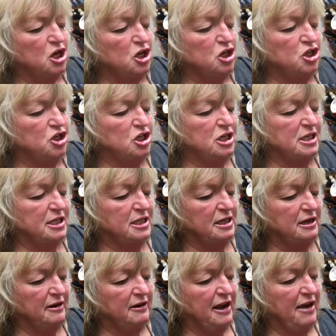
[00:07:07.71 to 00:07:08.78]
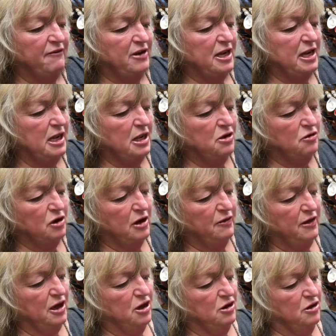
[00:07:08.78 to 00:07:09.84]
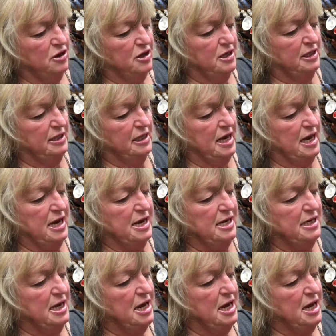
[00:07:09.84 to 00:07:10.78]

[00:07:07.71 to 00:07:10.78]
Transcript: just have a little look at the other side,